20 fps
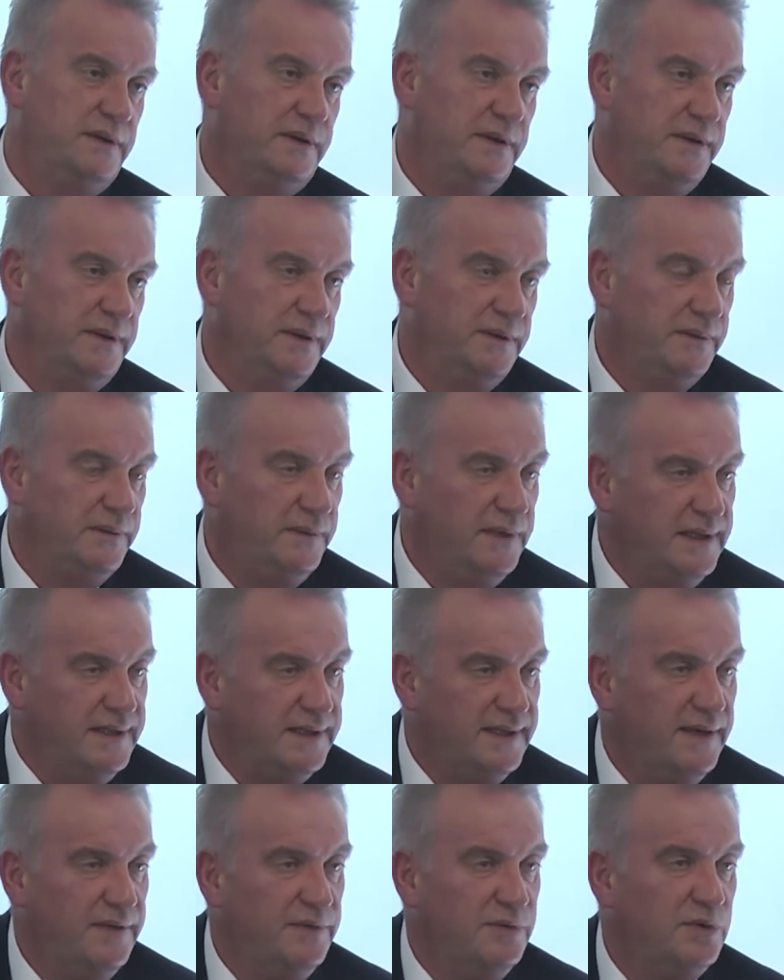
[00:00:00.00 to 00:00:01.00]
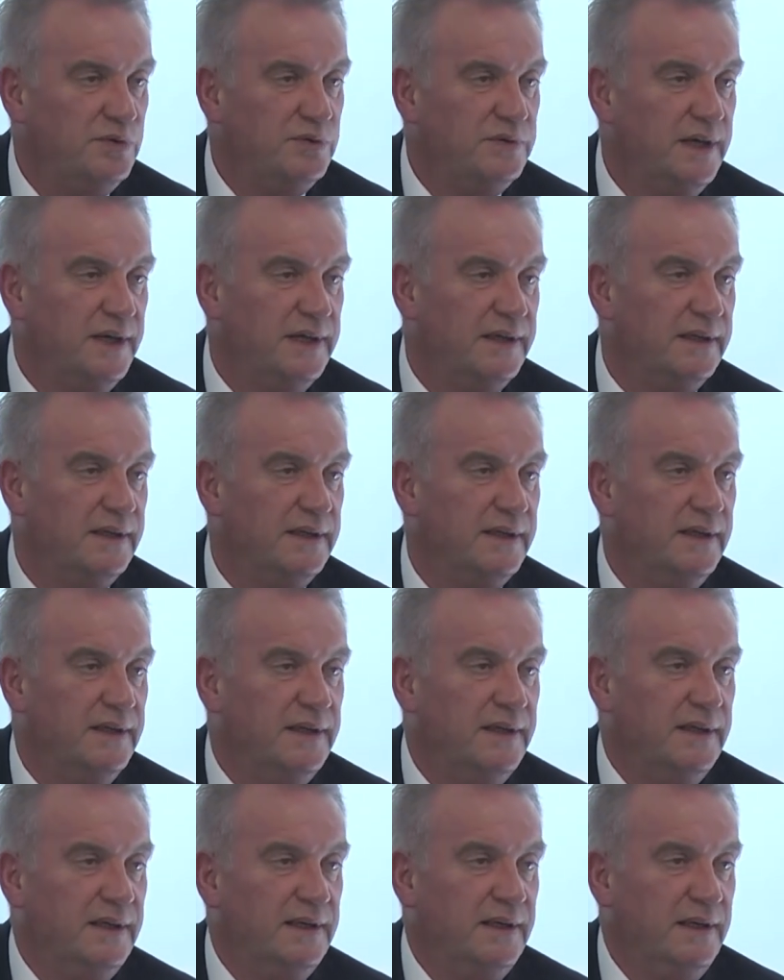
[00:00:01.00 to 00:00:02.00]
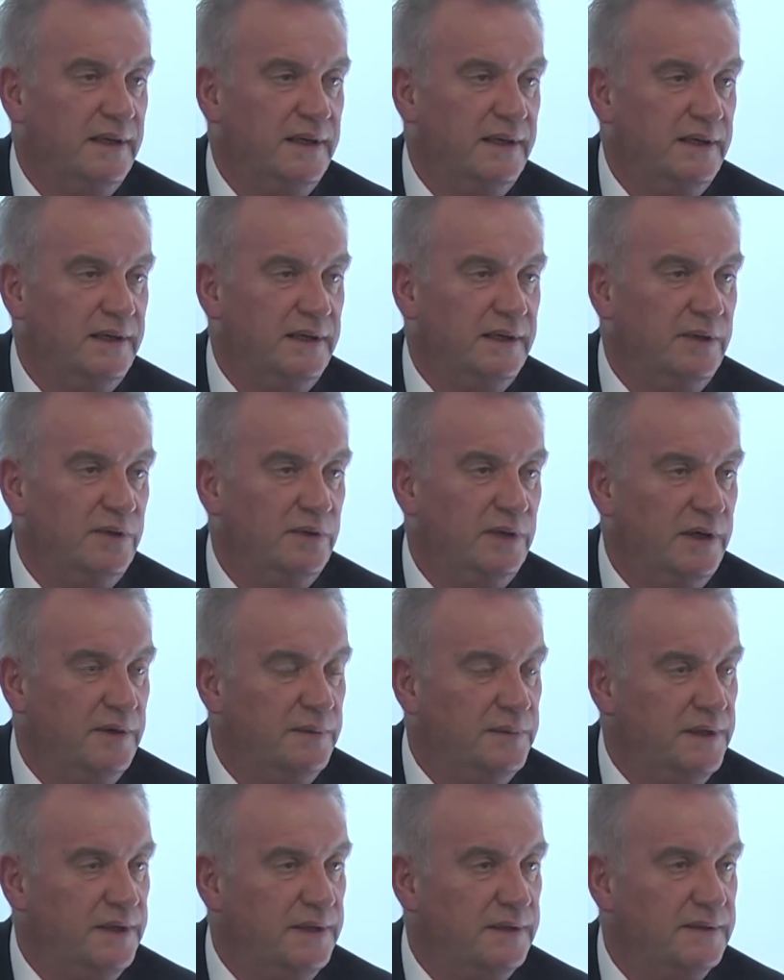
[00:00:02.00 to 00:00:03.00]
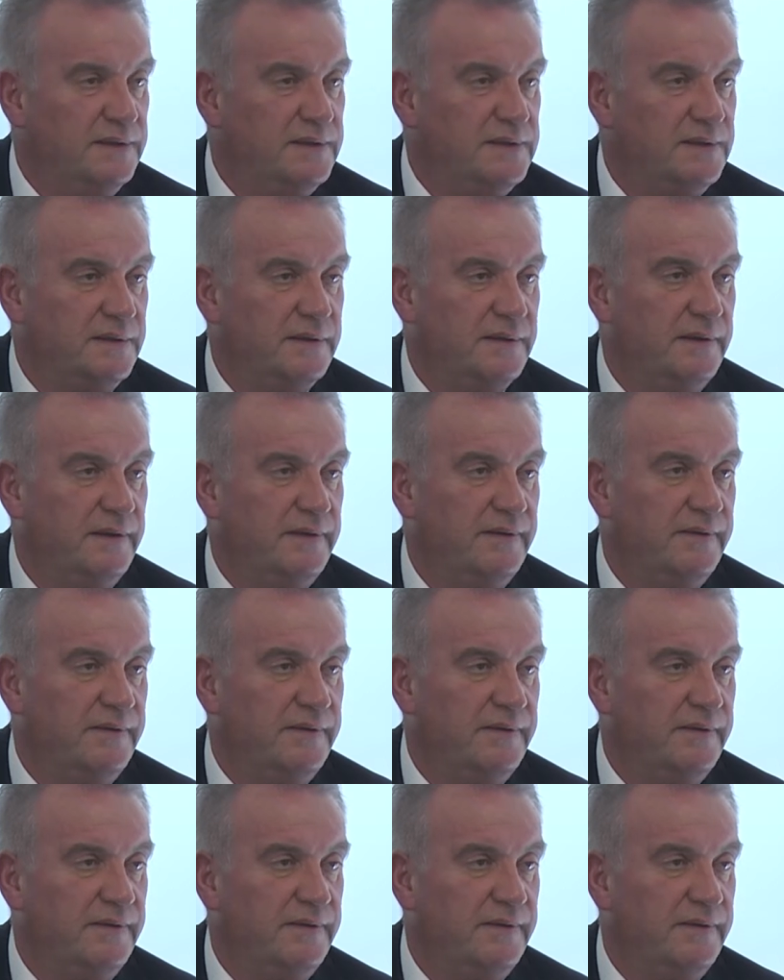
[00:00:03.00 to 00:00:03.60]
What have you done? You have been